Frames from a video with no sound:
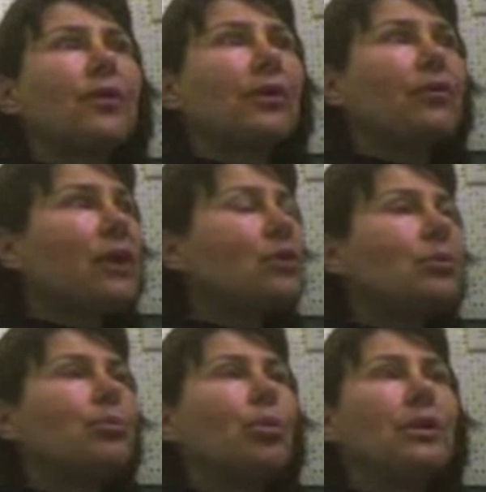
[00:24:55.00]
Either a friend or a
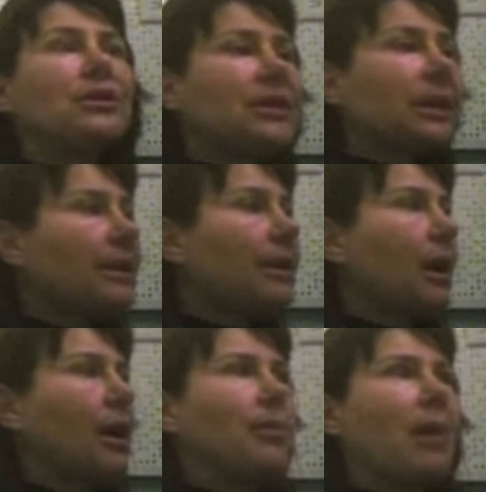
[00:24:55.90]
bulletin.
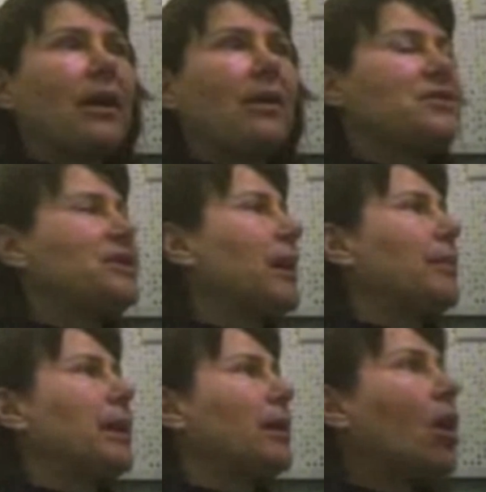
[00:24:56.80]
I
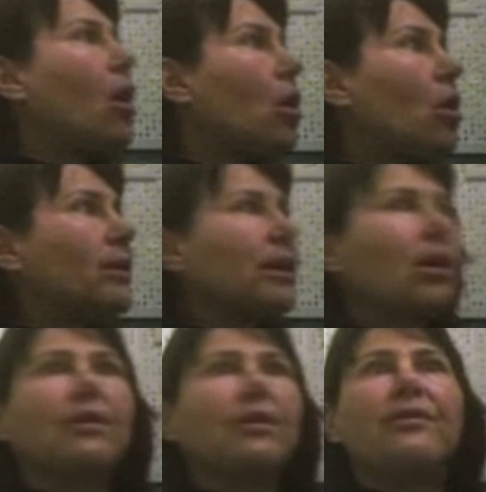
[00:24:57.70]

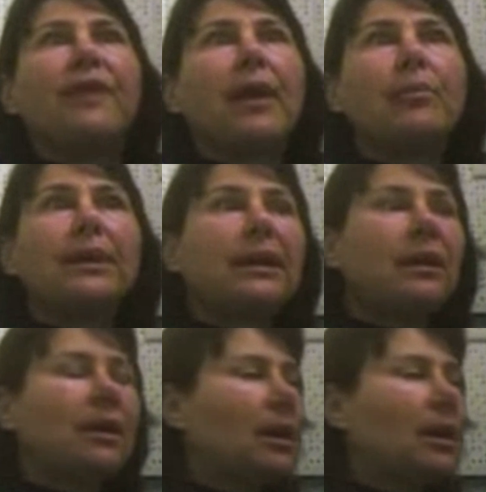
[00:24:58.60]
called the family.